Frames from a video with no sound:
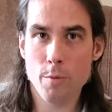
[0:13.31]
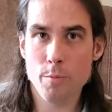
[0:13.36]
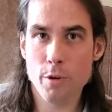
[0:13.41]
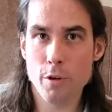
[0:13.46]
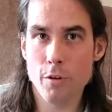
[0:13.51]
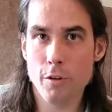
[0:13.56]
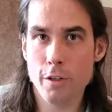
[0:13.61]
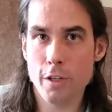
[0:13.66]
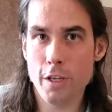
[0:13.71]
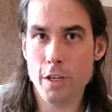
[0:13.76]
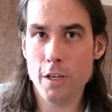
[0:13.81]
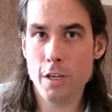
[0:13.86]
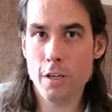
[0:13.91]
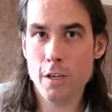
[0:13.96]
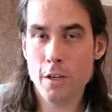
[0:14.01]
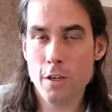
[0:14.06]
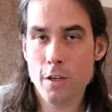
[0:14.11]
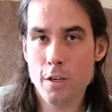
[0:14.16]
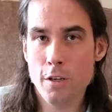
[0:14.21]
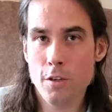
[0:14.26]
ability
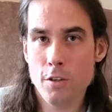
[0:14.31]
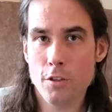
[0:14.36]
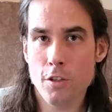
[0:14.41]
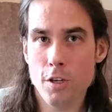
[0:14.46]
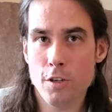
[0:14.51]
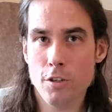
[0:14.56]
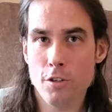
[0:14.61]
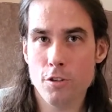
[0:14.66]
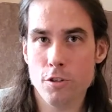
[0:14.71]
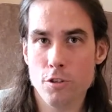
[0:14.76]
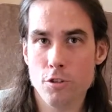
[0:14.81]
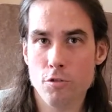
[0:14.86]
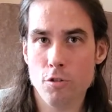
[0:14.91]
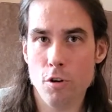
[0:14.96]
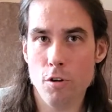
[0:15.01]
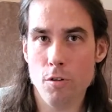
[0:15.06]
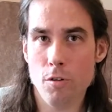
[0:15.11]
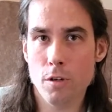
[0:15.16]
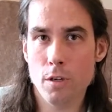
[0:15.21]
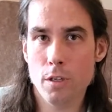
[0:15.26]
since the
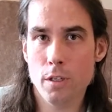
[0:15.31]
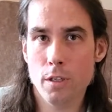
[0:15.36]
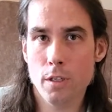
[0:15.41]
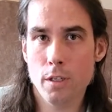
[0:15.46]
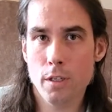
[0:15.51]
stroke.